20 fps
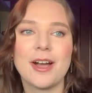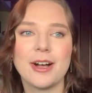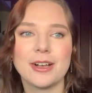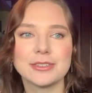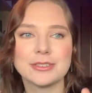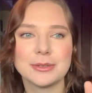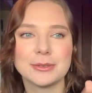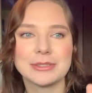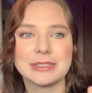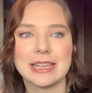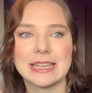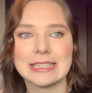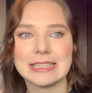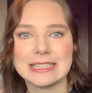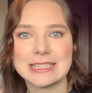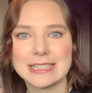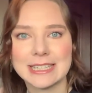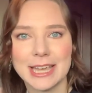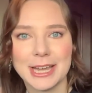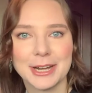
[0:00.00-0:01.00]
also slightly
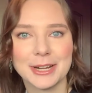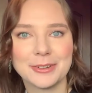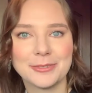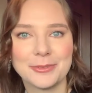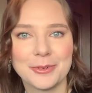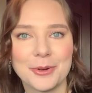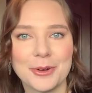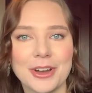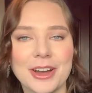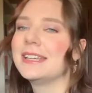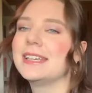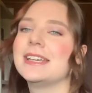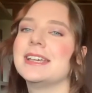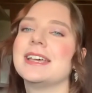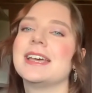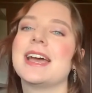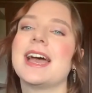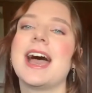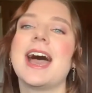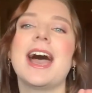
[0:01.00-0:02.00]
scared for.
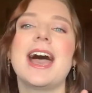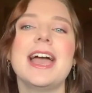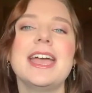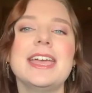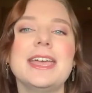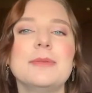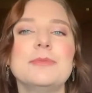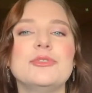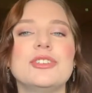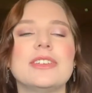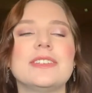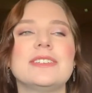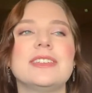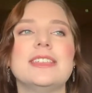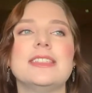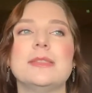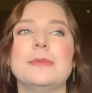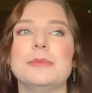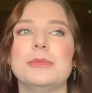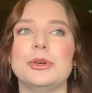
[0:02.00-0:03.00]
I am just
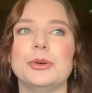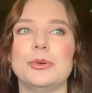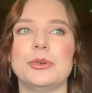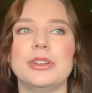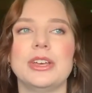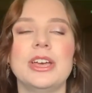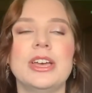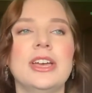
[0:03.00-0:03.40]
in the mood